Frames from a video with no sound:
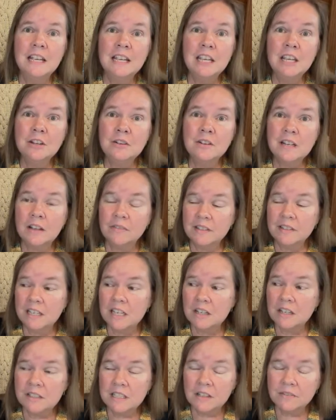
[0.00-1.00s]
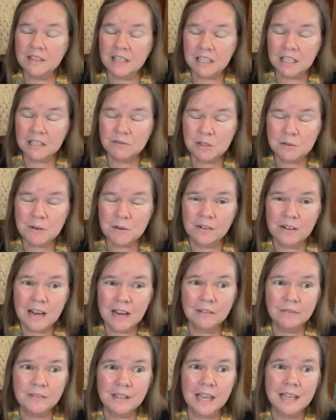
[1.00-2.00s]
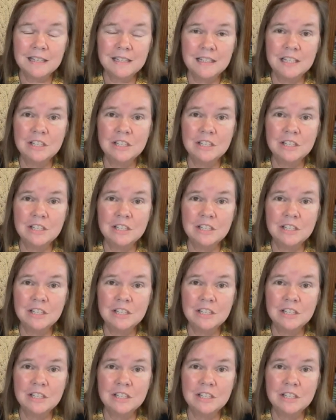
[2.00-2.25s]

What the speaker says: Here, an Afghan there, an Afghan everywhere. An Afghan